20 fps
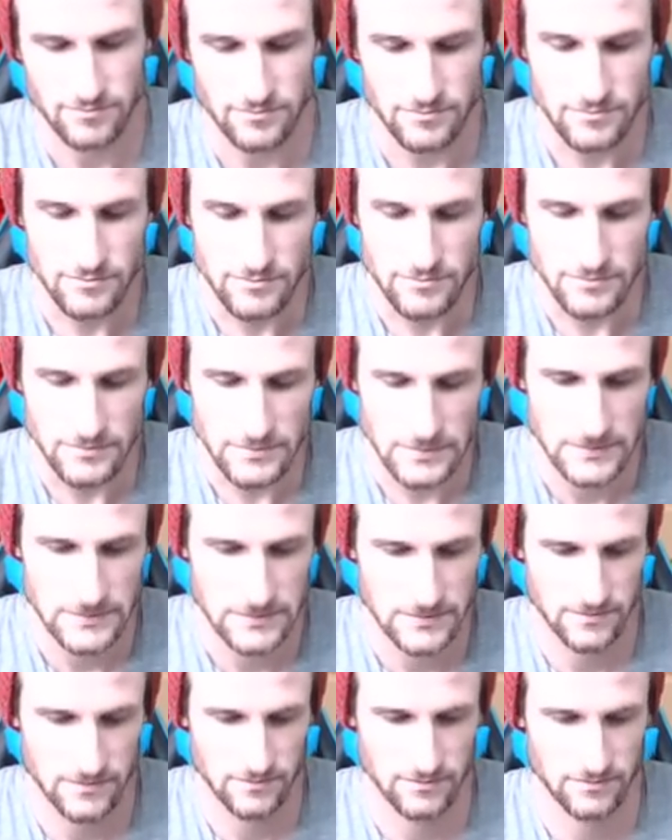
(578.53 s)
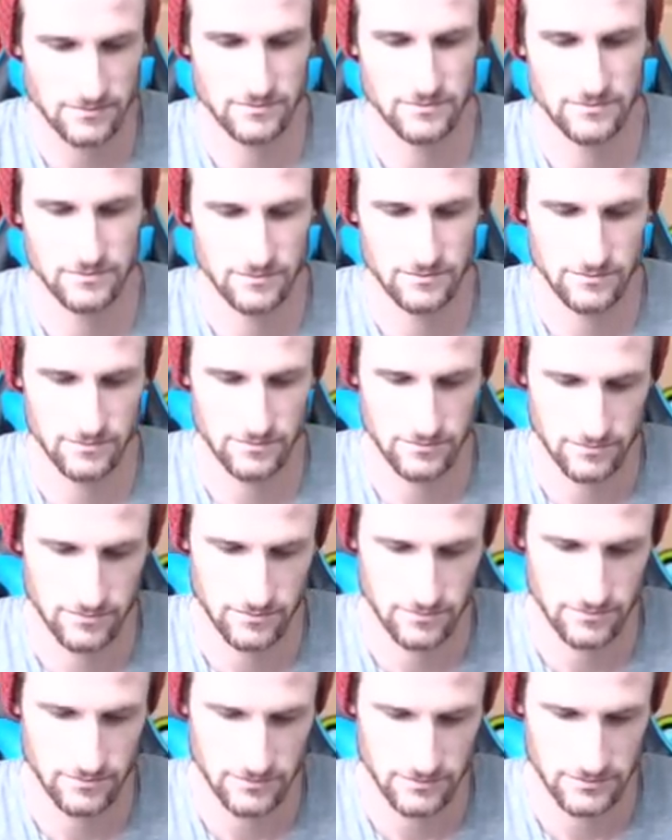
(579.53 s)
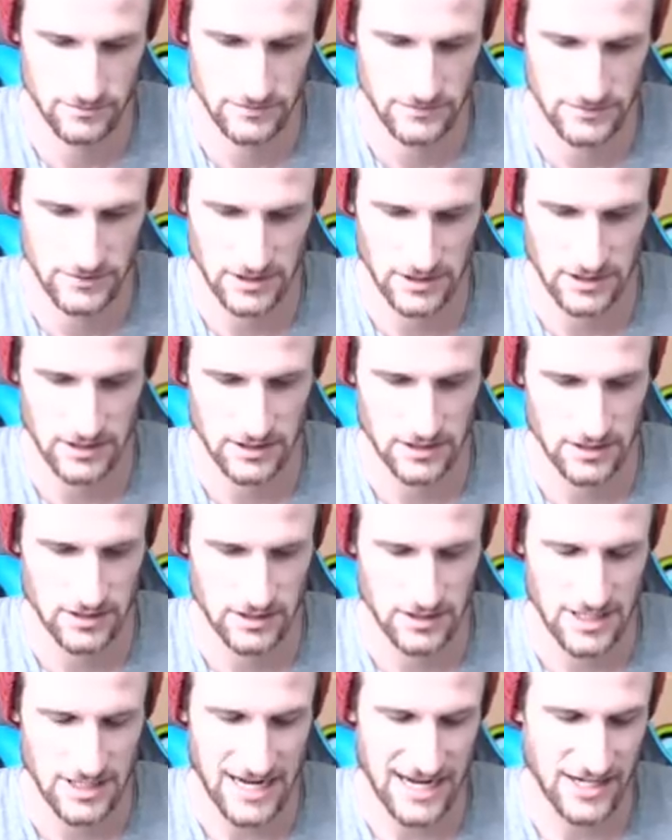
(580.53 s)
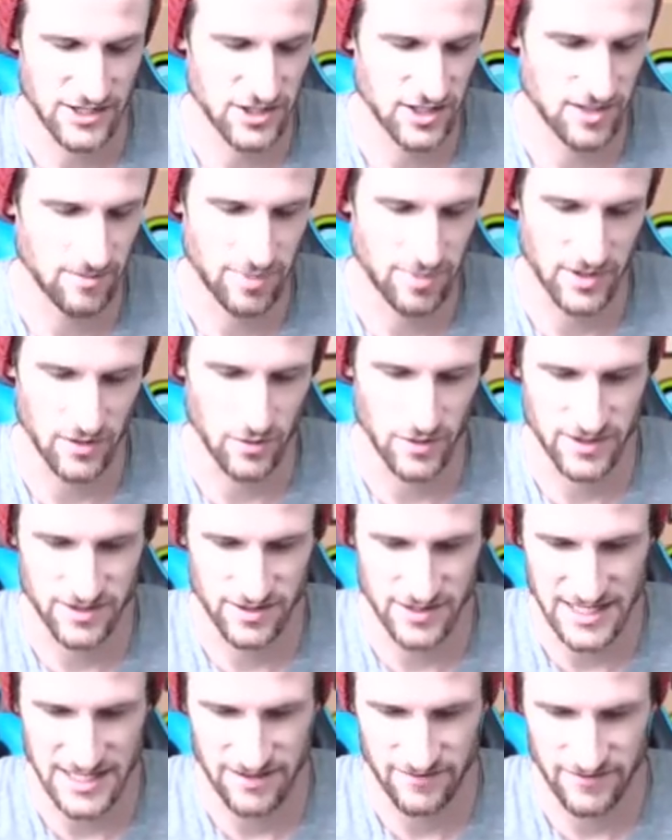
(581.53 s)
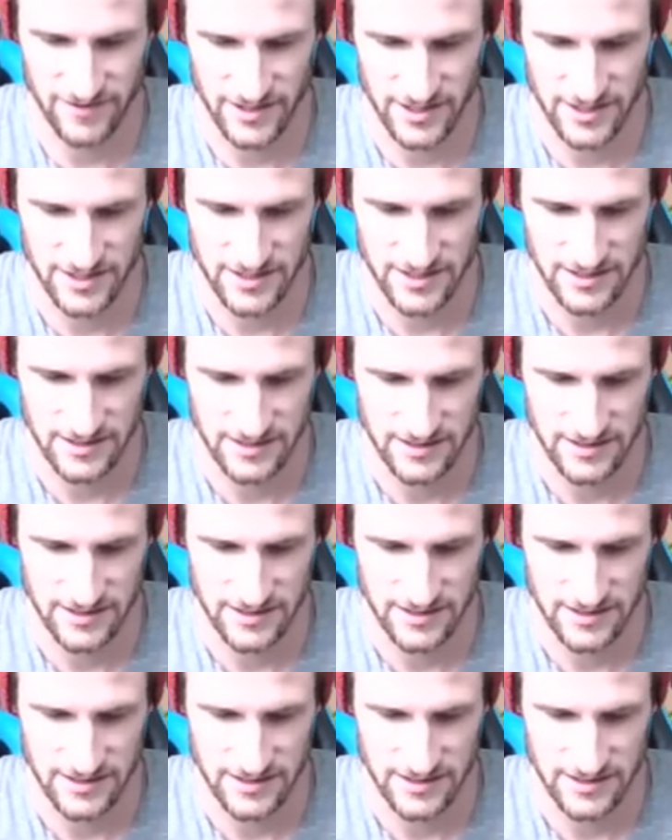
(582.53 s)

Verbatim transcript: we go. We got uh, a wizard dealing some damage. I should have put a wizard down first.